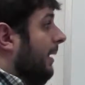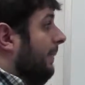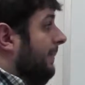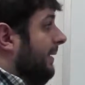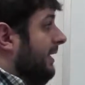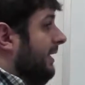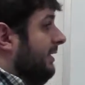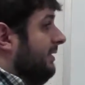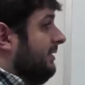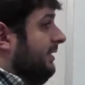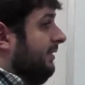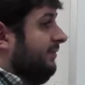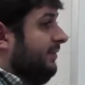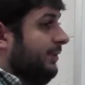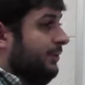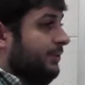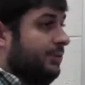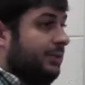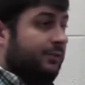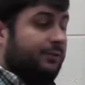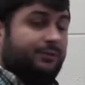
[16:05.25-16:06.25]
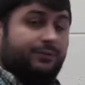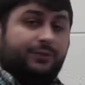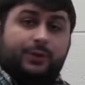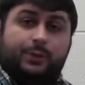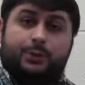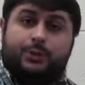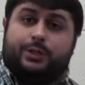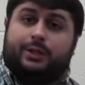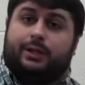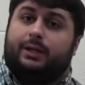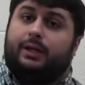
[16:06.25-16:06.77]
Because if there's
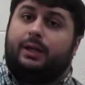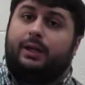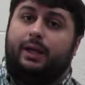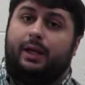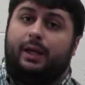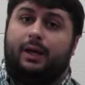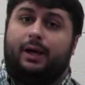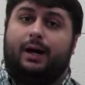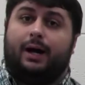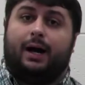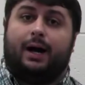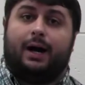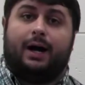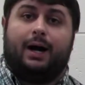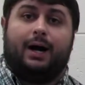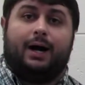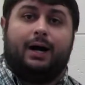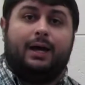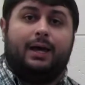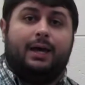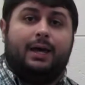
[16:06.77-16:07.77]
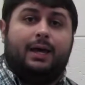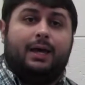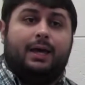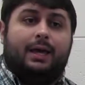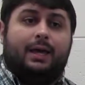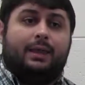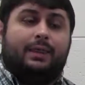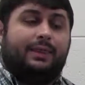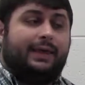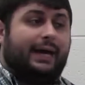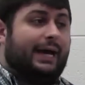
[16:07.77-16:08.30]
confusion,
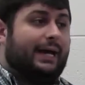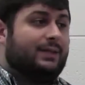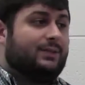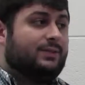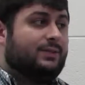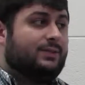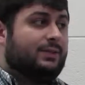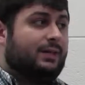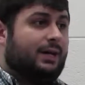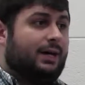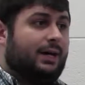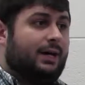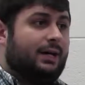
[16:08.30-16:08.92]
that's